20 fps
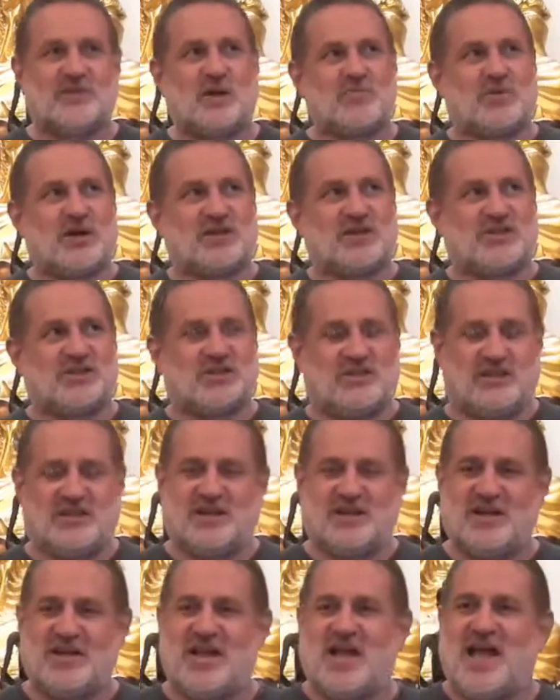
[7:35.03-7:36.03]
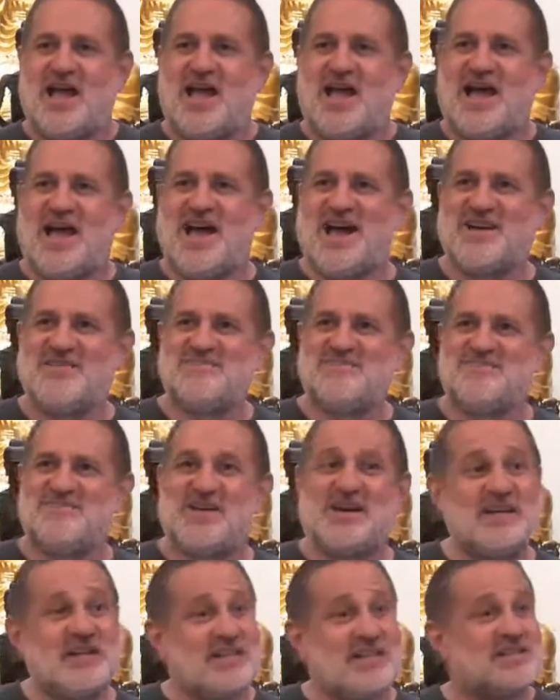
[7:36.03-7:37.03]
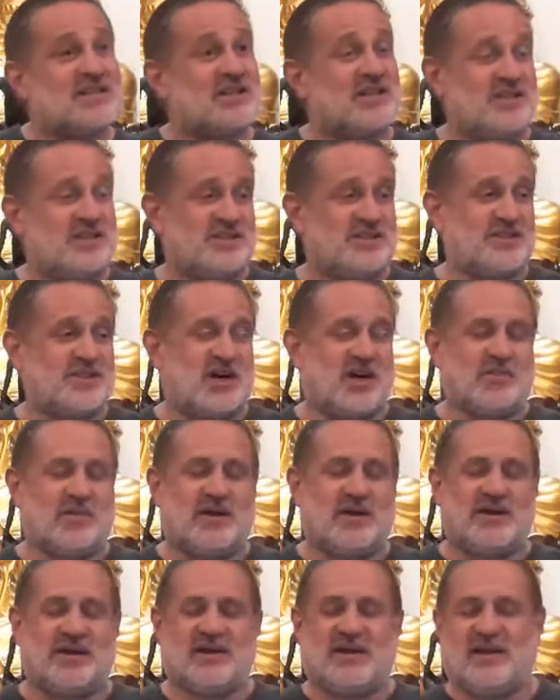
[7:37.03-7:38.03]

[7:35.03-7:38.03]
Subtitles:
No pressure. But it is good to start one.